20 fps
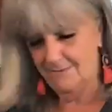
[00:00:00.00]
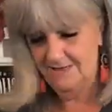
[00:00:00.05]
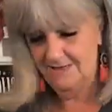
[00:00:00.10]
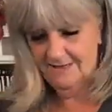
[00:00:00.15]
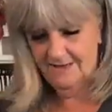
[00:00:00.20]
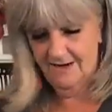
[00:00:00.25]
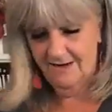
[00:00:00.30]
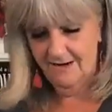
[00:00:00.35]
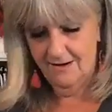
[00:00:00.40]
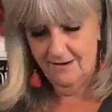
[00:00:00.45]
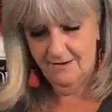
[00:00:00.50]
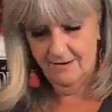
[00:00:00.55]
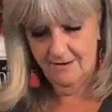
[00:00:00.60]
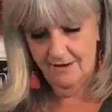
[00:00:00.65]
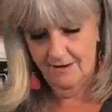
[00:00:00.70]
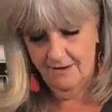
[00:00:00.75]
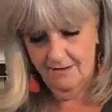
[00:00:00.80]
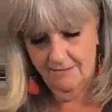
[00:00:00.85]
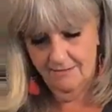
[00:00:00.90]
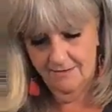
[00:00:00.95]
so excited
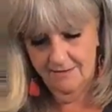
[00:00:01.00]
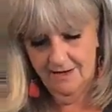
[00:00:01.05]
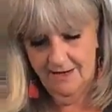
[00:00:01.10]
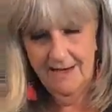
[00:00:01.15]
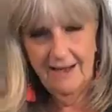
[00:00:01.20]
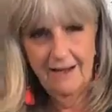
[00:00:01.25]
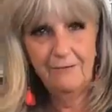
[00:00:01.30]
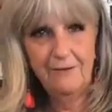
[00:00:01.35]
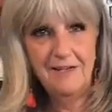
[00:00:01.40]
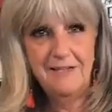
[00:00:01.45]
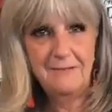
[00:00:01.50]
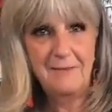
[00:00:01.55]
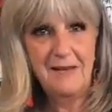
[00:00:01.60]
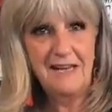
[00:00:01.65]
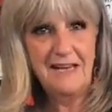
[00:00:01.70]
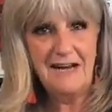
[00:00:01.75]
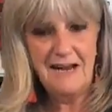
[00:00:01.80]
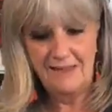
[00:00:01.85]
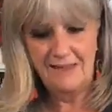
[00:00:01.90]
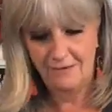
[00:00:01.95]
about my
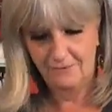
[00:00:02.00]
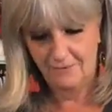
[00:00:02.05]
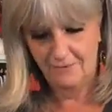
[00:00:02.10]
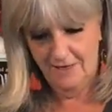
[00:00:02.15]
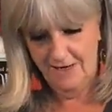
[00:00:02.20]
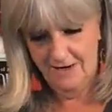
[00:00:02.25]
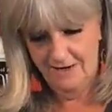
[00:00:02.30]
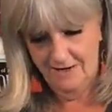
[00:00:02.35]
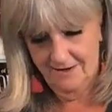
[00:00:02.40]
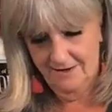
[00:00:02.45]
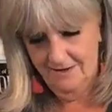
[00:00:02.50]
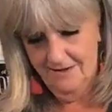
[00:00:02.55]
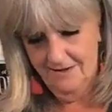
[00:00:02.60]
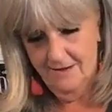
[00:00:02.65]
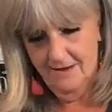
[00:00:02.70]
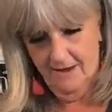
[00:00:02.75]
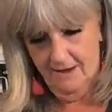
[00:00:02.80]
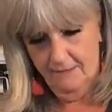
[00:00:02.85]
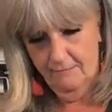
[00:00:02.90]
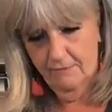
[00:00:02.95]
Scarecrow. I can't wait to make
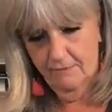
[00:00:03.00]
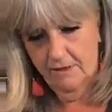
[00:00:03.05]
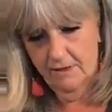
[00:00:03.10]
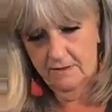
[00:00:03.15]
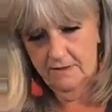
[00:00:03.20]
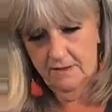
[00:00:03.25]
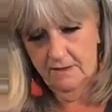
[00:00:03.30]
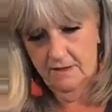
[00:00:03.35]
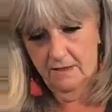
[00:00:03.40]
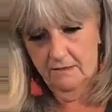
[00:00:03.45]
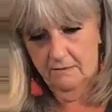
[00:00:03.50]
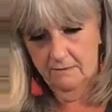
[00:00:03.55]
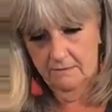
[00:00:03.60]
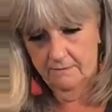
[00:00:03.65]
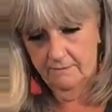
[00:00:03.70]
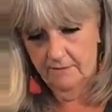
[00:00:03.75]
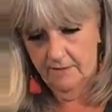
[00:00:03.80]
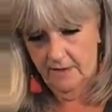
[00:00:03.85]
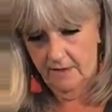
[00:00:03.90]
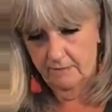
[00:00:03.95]
another one.
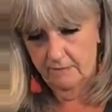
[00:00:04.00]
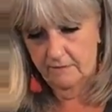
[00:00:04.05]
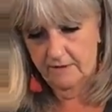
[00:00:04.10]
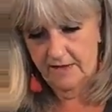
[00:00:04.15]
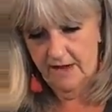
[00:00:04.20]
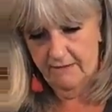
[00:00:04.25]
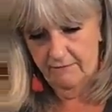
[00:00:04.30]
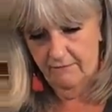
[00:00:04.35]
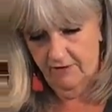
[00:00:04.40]
I will too.